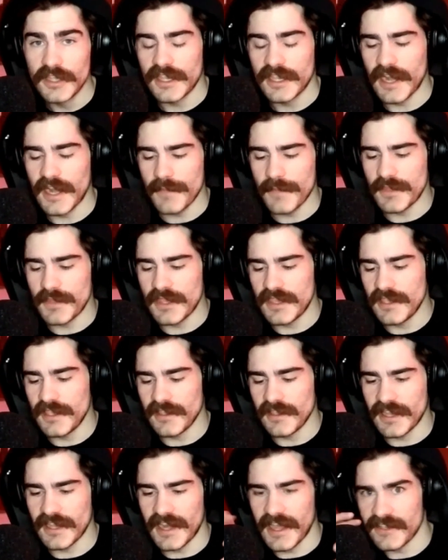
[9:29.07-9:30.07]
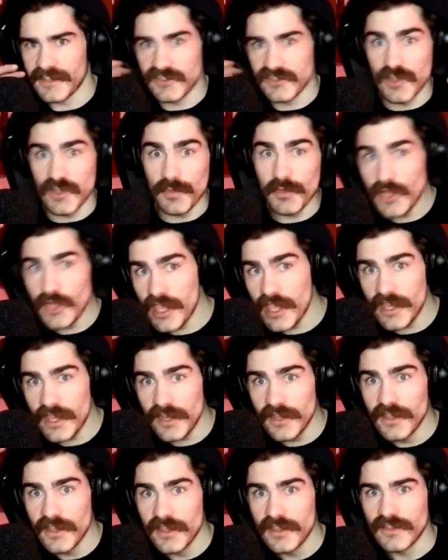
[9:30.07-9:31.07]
Can I assimilate?